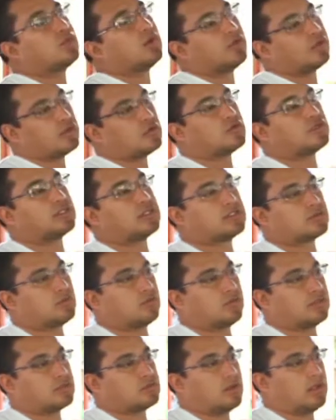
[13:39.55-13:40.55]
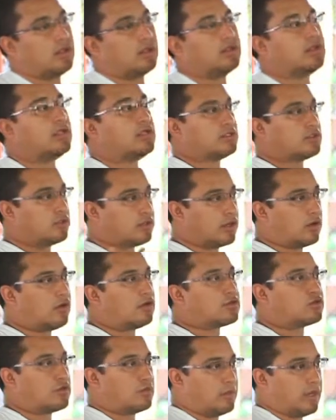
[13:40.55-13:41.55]
will use the school as well. So they're
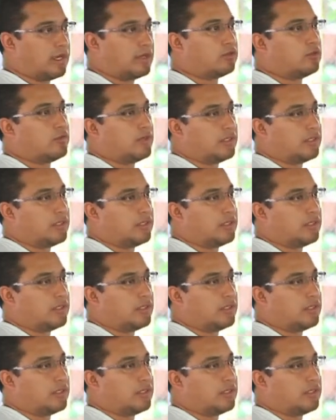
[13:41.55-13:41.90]
also invited to